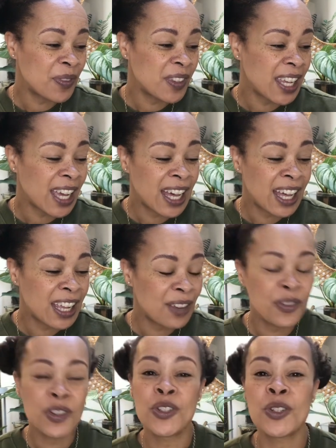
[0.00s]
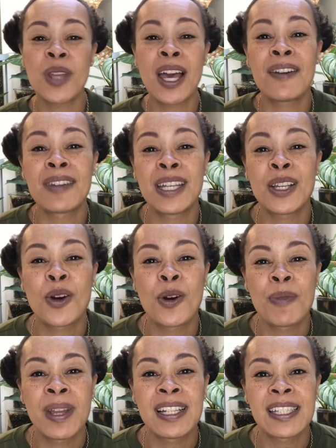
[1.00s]
yeah, if you do have any
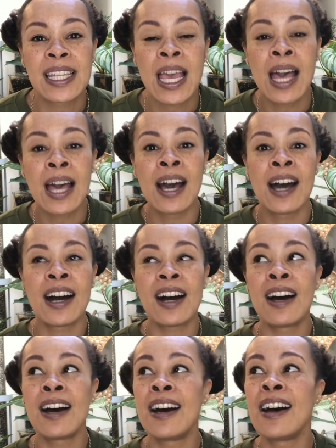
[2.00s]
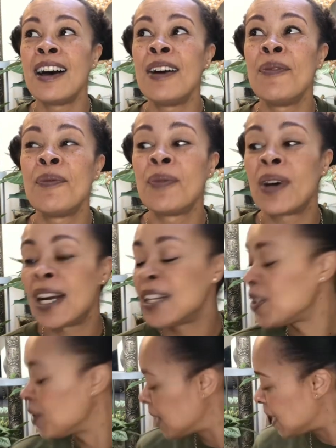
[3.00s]
comments, I
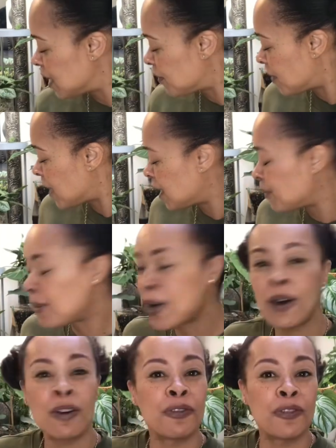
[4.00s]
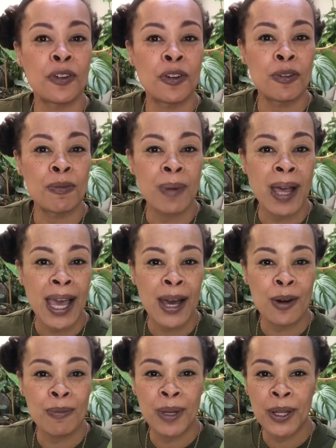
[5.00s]
do need to find a pot for my
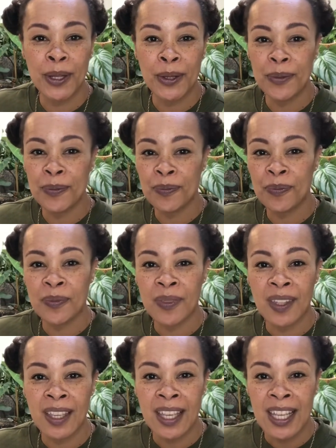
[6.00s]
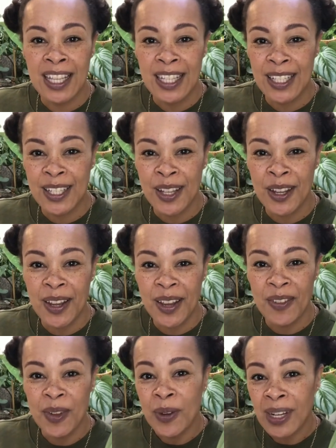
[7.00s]
Albo. So
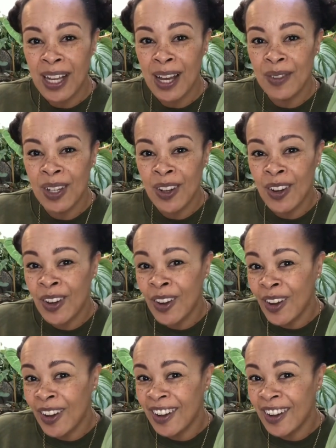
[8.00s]
if you want to come along